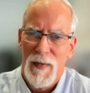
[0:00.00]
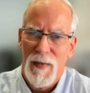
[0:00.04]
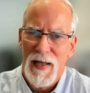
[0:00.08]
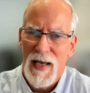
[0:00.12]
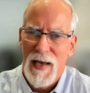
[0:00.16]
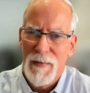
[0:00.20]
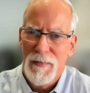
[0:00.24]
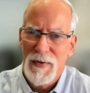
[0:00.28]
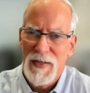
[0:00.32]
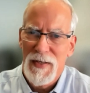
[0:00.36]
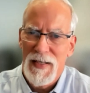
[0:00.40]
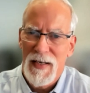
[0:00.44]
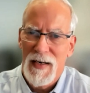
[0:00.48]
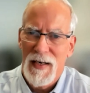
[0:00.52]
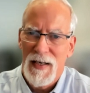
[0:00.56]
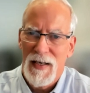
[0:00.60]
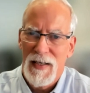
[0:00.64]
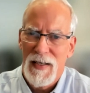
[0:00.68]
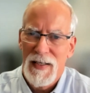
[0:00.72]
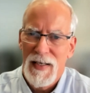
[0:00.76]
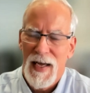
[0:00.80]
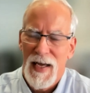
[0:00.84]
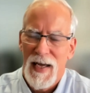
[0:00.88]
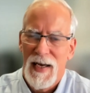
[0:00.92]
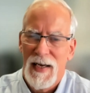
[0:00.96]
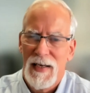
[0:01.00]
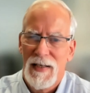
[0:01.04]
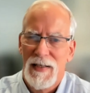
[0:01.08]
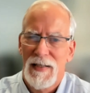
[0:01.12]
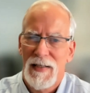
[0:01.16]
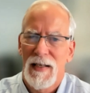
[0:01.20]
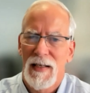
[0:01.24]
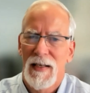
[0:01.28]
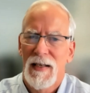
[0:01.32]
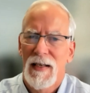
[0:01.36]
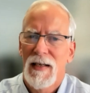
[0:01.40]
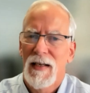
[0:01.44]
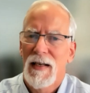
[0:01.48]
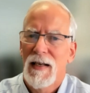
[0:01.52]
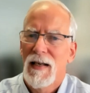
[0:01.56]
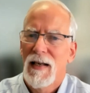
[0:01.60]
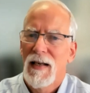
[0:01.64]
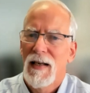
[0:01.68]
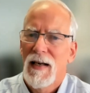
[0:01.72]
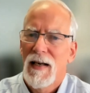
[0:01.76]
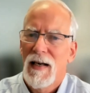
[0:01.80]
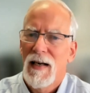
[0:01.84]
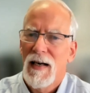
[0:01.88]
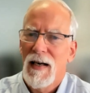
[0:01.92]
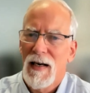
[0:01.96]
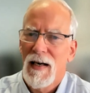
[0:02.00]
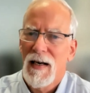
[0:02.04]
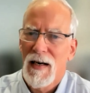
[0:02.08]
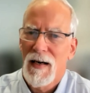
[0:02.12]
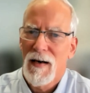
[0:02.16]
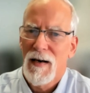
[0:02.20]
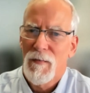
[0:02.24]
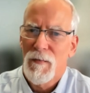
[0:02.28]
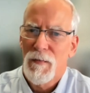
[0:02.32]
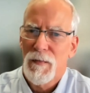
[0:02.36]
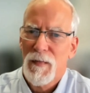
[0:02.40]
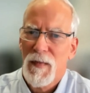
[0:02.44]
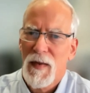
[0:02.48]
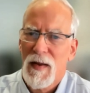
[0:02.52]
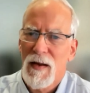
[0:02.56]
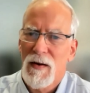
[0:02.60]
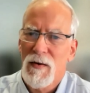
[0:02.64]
the episodic attacks, um,